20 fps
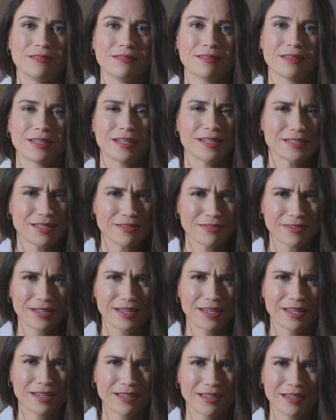can I say
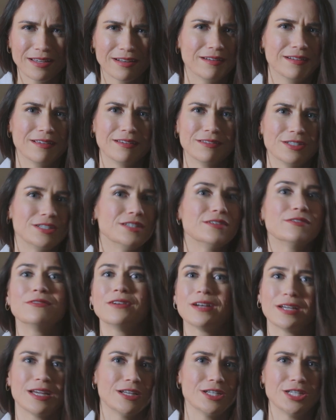fucking? I don't know. She's a
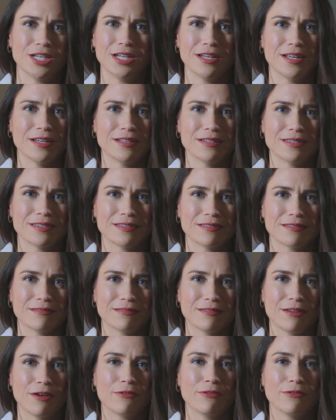fucking genius.
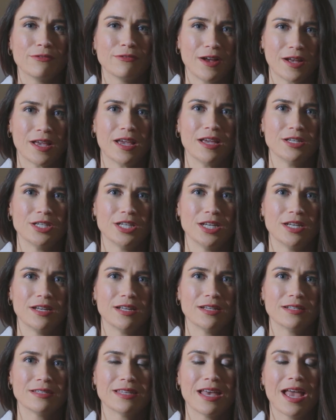Fucking
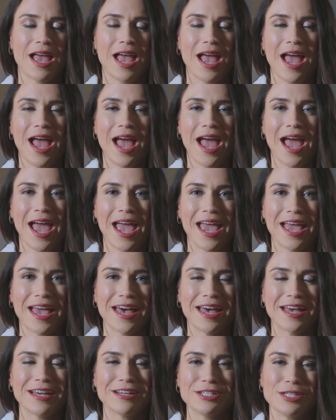genius.
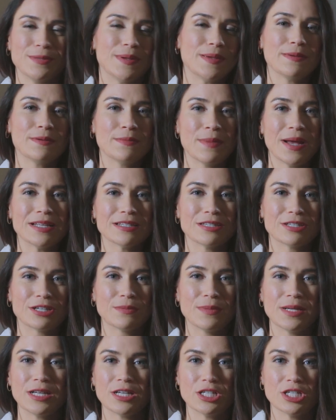And she became a master
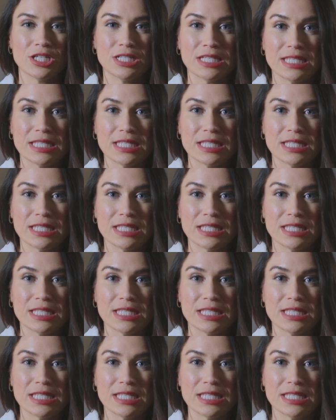because she